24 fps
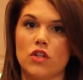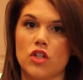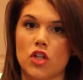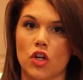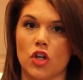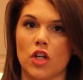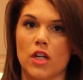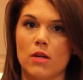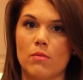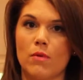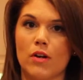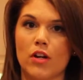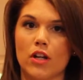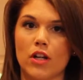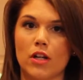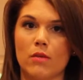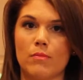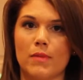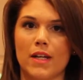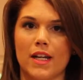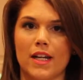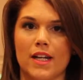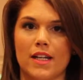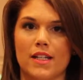turkey burger
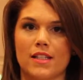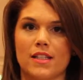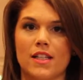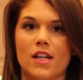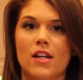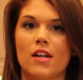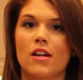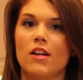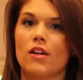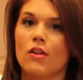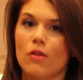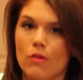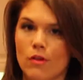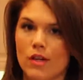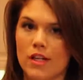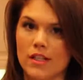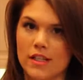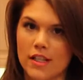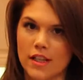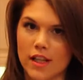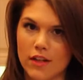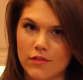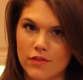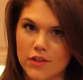because who
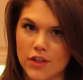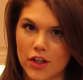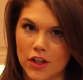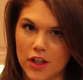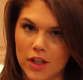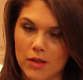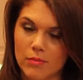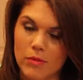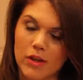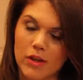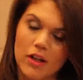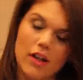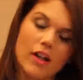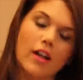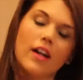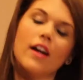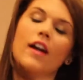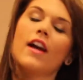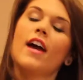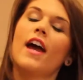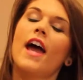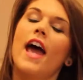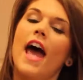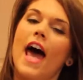doesn't love a turkey burger?